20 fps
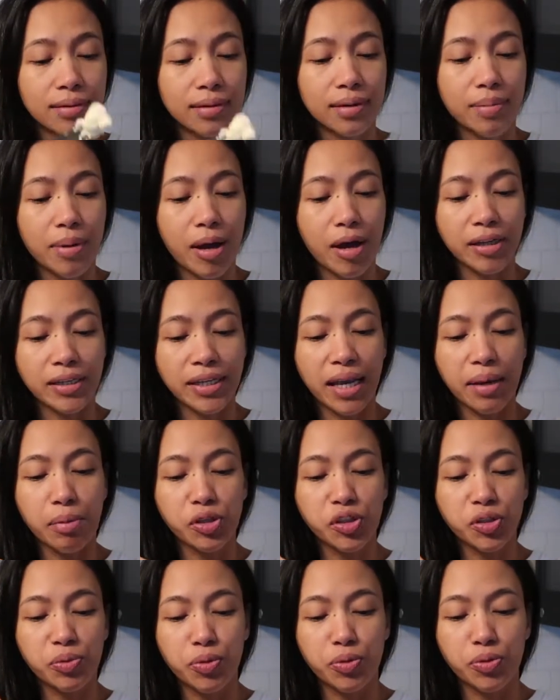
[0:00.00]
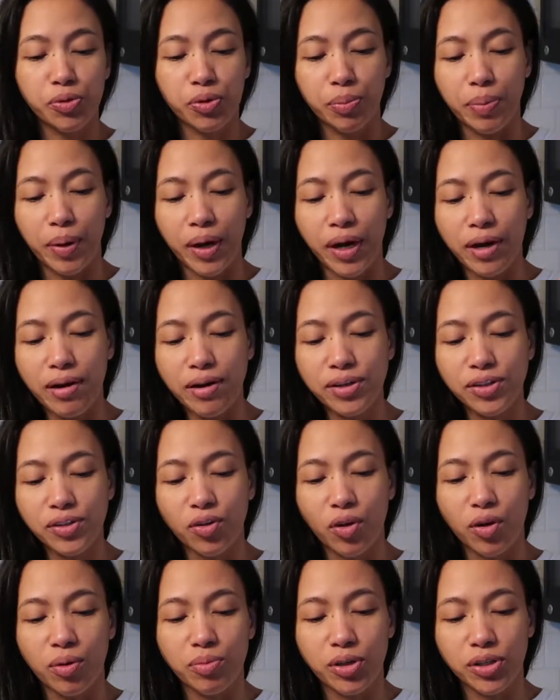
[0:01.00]
about a tablespoon of butter,
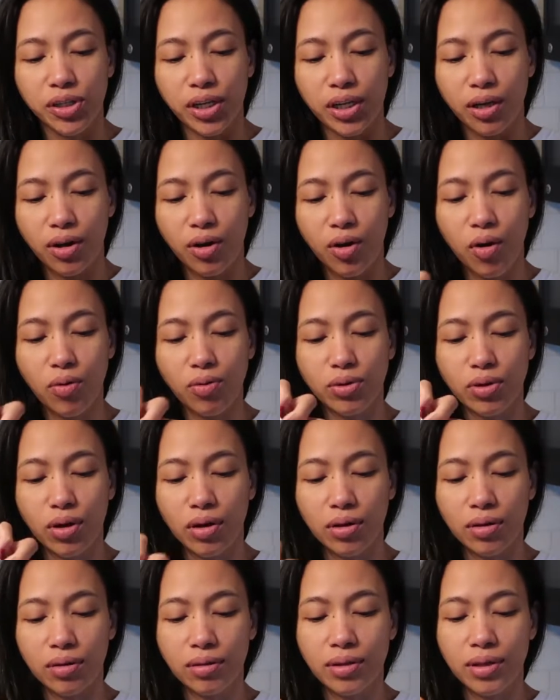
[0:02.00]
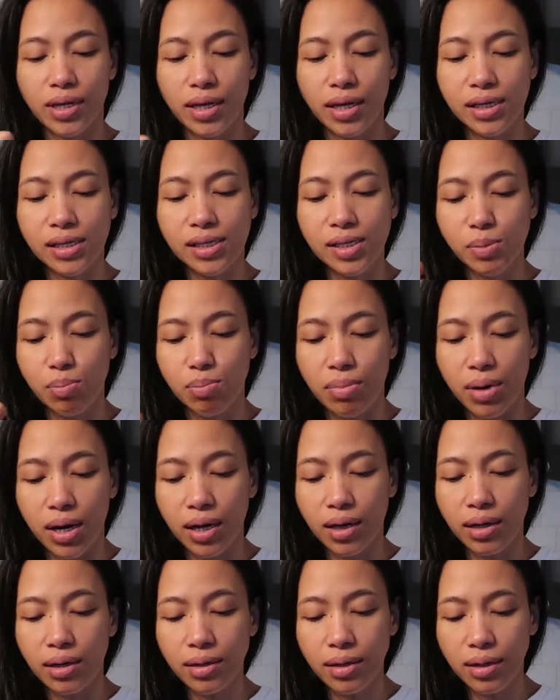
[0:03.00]
so I'm just gonna coat this
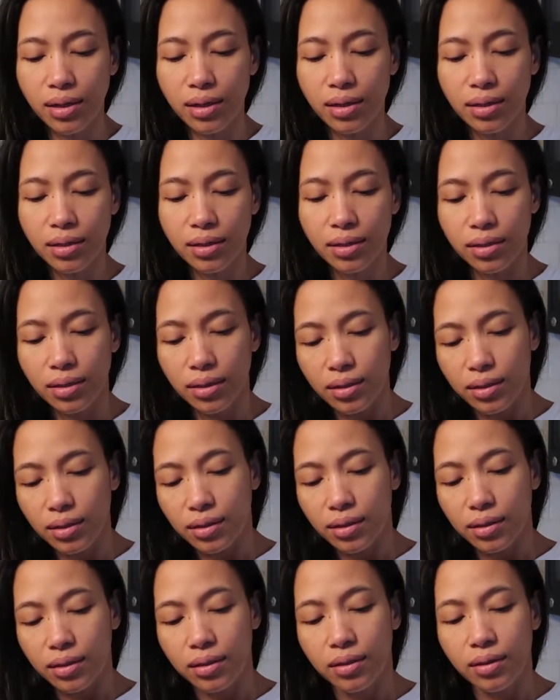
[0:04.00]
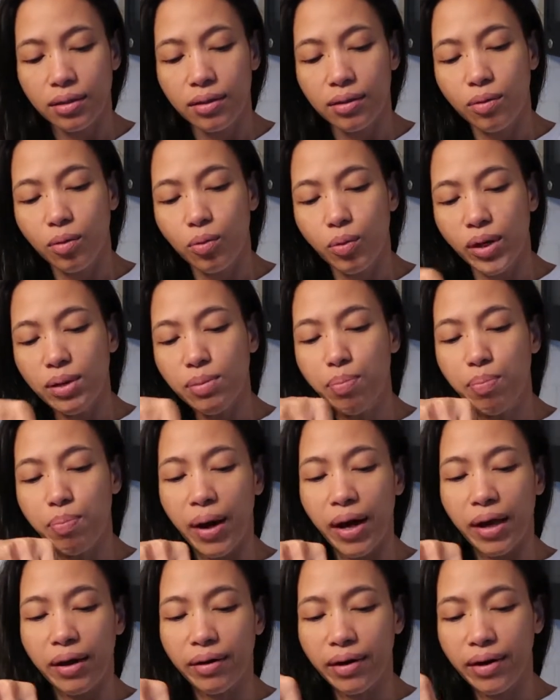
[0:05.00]
mug with
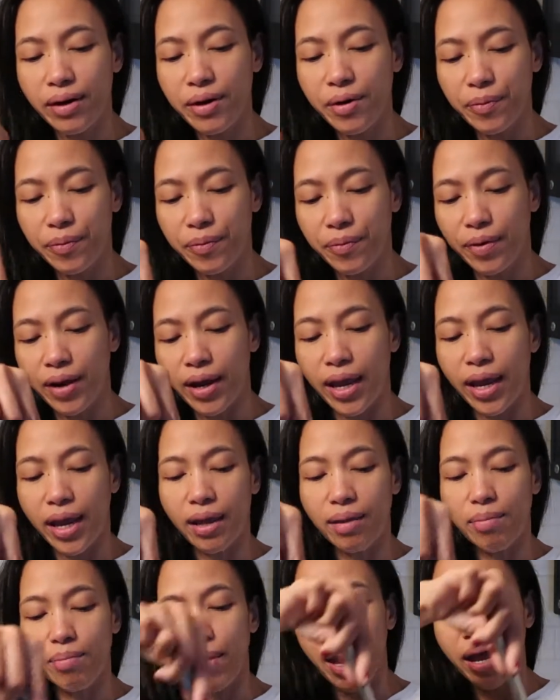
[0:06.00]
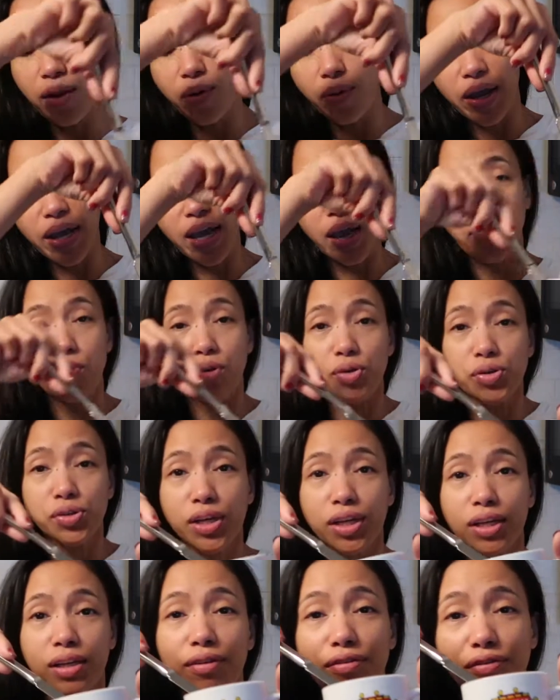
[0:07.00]
butter. And by the way, I'm
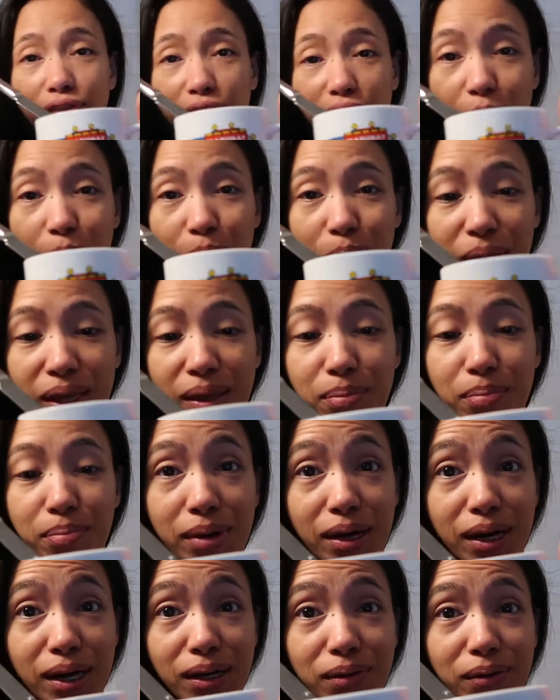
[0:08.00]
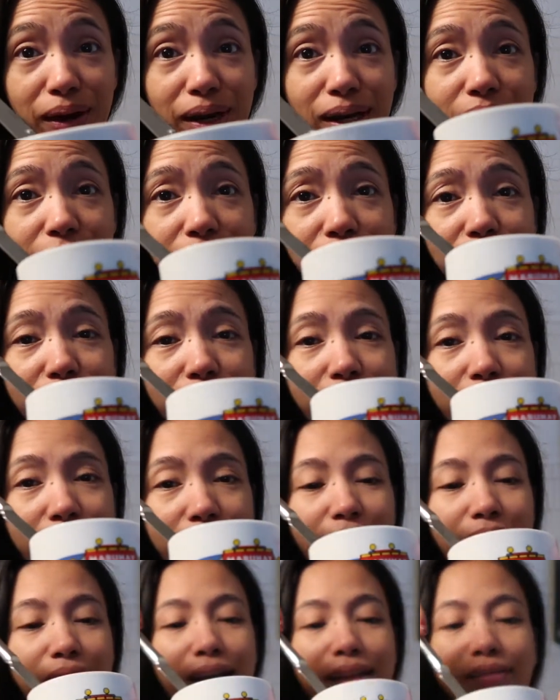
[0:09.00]
using the Philippine mug right here that I
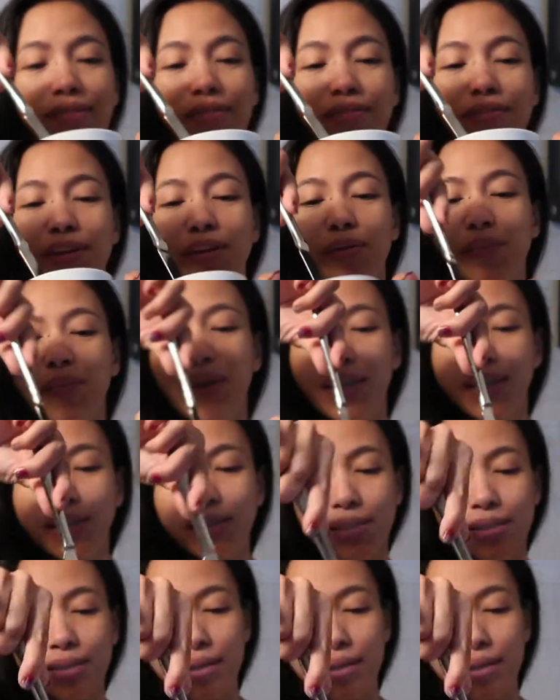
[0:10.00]
got from the Philippines.